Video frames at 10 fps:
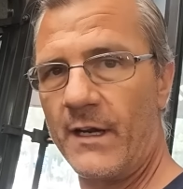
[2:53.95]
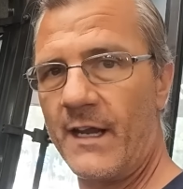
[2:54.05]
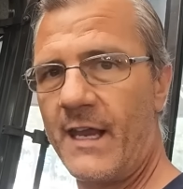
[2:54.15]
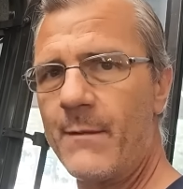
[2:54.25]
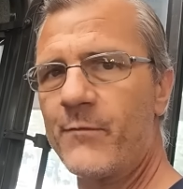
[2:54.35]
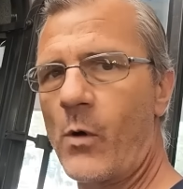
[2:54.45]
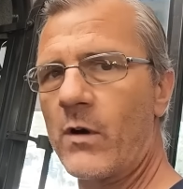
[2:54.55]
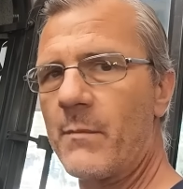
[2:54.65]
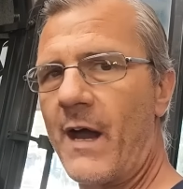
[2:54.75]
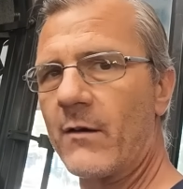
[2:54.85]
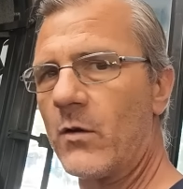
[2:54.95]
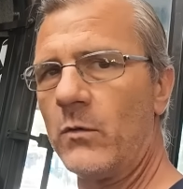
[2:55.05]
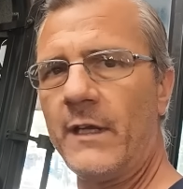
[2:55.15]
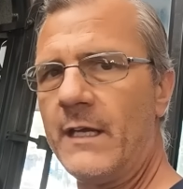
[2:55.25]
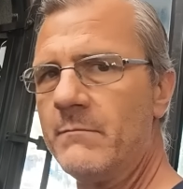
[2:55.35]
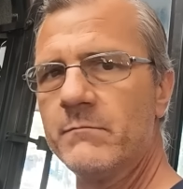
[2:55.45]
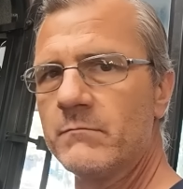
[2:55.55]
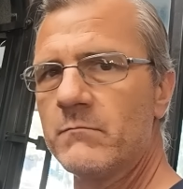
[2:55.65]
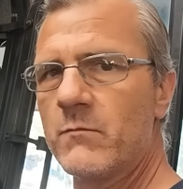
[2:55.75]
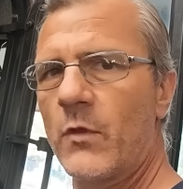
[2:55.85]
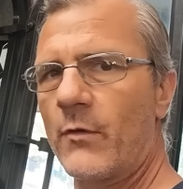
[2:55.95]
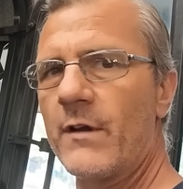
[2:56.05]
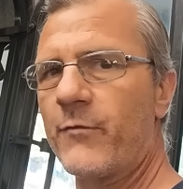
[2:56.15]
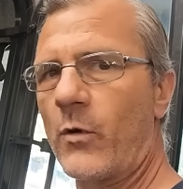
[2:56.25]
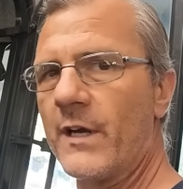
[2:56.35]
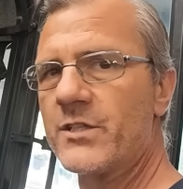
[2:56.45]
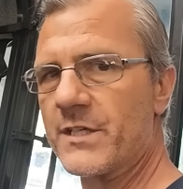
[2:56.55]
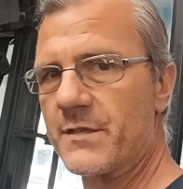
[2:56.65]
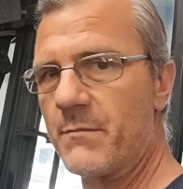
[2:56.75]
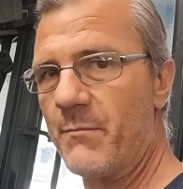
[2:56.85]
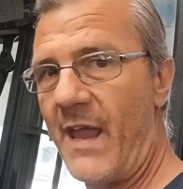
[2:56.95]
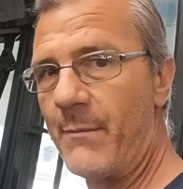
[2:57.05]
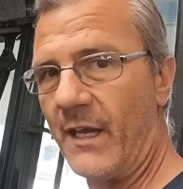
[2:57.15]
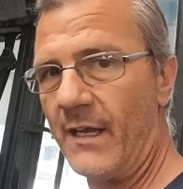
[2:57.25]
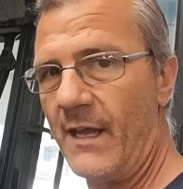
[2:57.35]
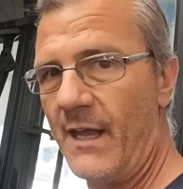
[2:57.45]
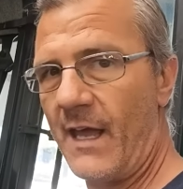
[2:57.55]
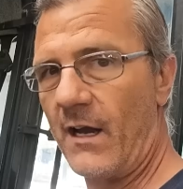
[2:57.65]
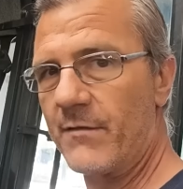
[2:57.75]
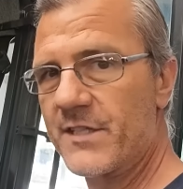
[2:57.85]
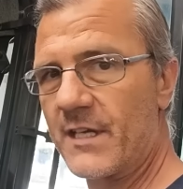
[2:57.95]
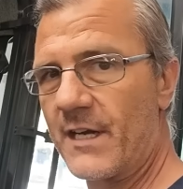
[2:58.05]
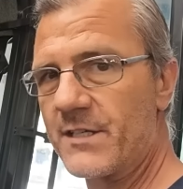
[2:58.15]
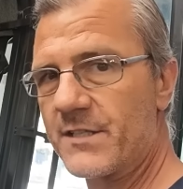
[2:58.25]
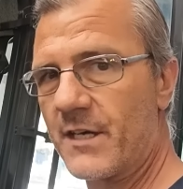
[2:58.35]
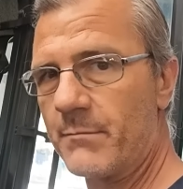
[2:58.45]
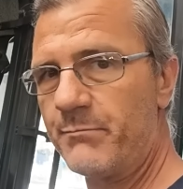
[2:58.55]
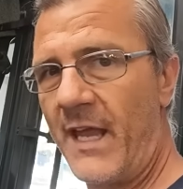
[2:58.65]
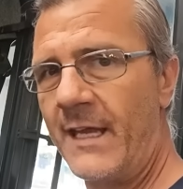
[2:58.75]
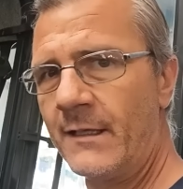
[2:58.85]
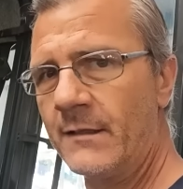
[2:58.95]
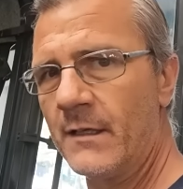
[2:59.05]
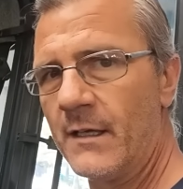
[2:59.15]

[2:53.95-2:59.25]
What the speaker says: And it came forward about only 3 or 4 inches, maybe. And all of a sudden I just hear ping.